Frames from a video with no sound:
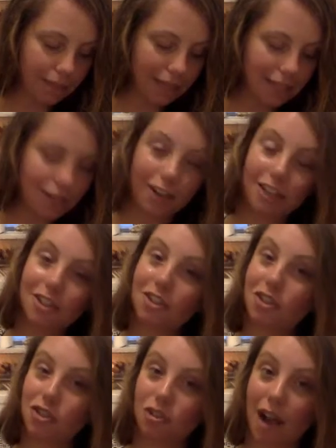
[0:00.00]
It's hard to
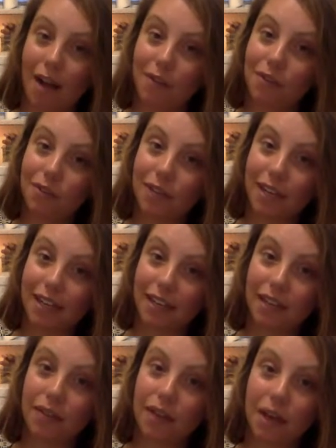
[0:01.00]
travel right
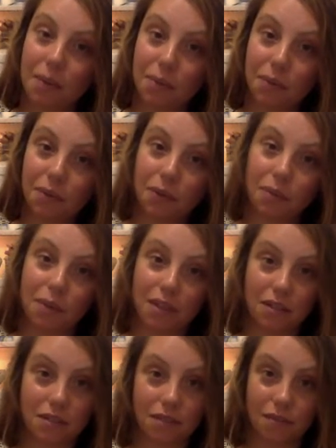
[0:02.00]
now, Capricorn,
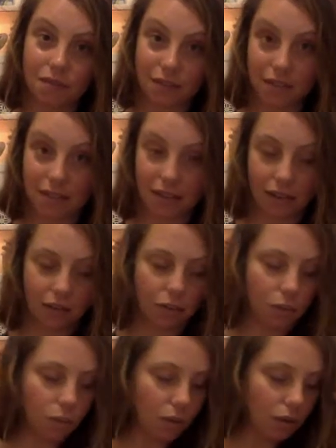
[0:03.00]
because of the state of
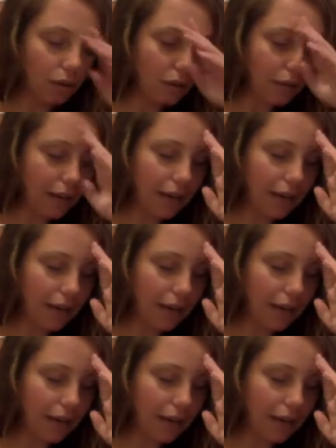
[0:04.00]
the world.